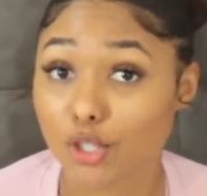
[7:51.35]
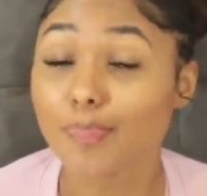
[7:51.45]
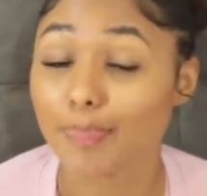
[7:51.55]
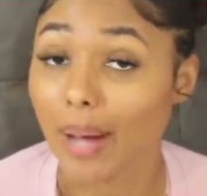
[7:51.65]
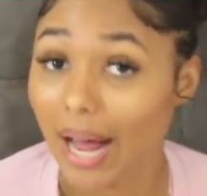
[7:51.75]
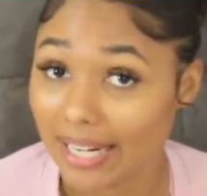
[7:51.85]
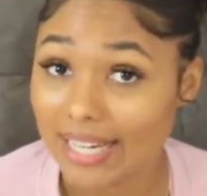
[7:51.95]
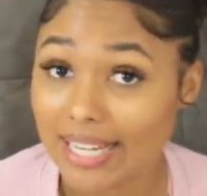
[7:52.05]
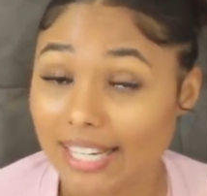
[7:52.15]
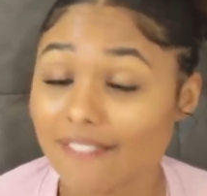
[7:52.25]
Your
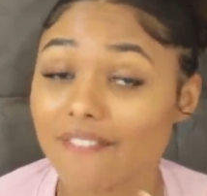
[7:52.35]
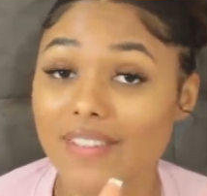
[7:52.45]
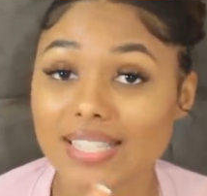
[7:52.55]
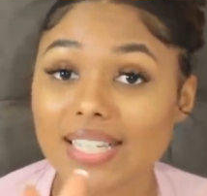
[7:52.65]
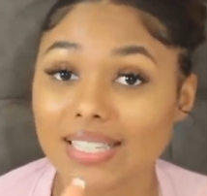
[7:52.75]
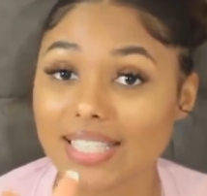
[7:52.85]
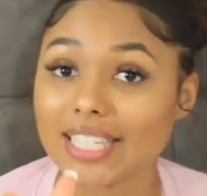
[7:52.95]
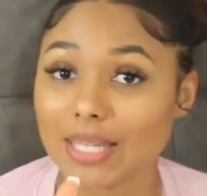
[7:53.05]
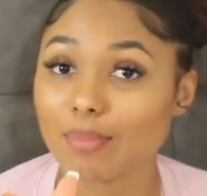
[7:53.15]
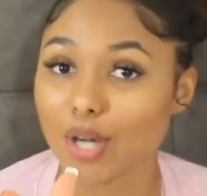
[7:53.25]
body can physically
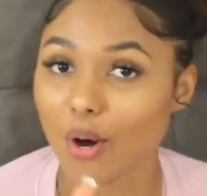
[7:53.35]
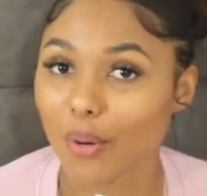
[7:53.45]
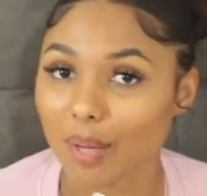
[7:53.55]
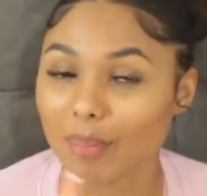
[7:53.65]
keep going.